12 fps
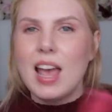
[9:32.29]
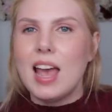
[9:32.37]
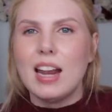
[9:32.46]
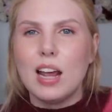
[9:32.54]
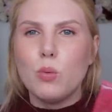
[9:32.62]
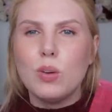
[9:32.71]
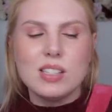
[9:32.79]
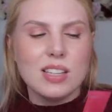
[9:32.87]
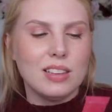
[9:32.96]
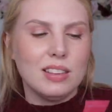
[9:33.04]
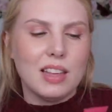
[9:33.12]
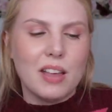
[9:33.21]
and I
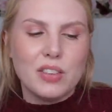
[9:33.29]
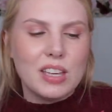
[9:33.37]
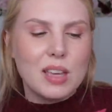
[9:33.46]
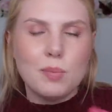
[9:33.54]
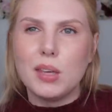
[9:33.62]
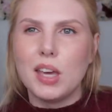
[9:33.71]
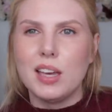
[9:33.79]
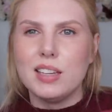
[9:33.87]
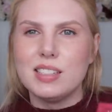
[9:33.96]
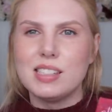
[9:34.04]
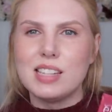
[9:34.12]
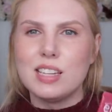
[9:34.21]
wasn't loving it
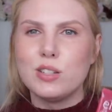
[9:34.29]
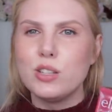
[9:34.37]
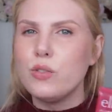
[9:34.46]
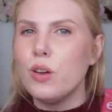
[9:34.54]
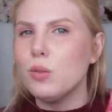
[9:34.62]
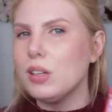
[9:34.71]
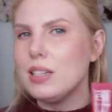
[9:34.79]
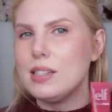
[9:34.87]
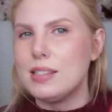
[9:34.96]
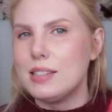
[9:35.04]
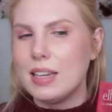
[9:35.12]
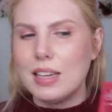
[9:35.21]
because it just felt really
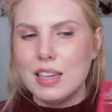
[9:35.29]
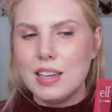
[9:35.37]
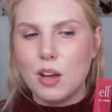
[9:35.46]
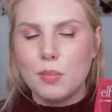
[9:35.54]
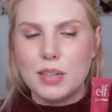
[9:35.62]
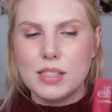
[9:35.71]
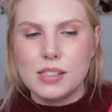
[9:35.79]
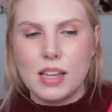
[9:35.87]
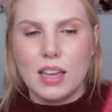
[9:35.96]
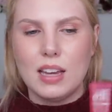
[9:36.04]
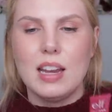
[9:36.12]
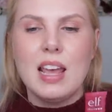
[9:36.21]
sticky on my
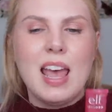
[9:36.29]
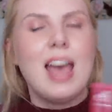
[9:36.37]
skin.